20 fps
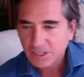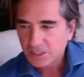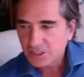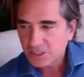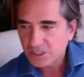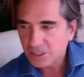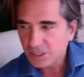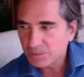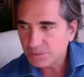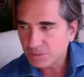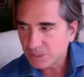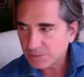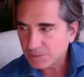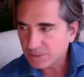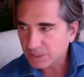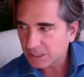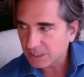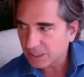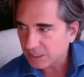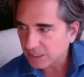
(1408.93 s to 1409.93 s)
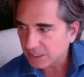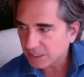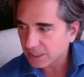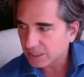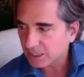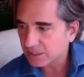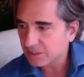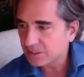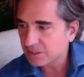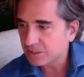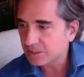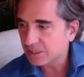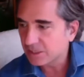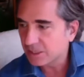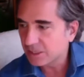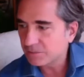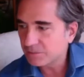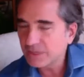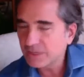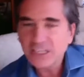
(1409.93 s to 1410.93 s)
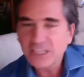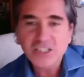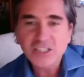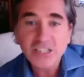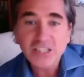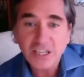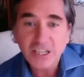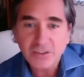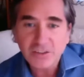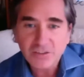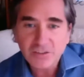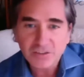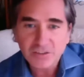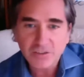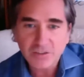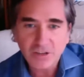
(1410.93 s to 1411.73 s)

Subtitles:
subliminally it makes sense.